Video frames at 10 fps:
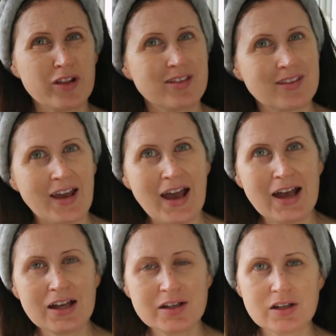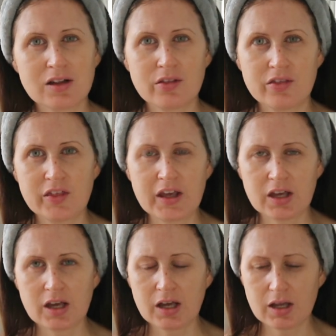or a tad
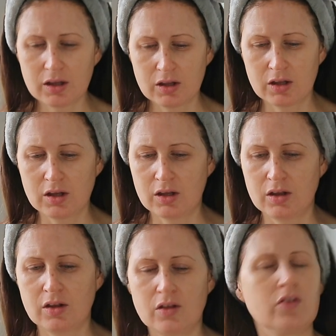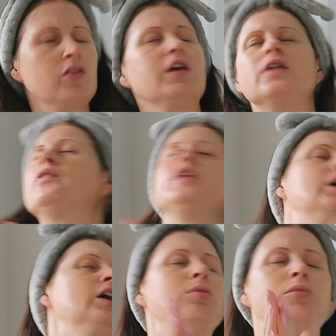thicker than
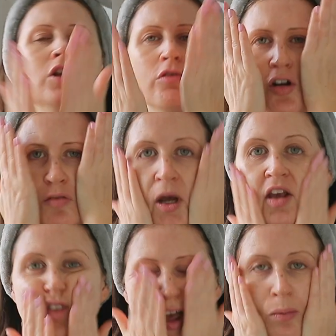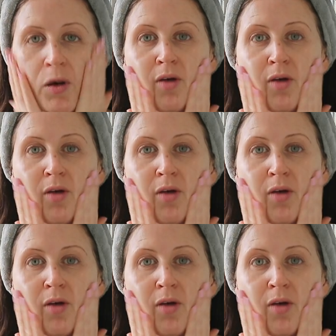the La Roche-Posay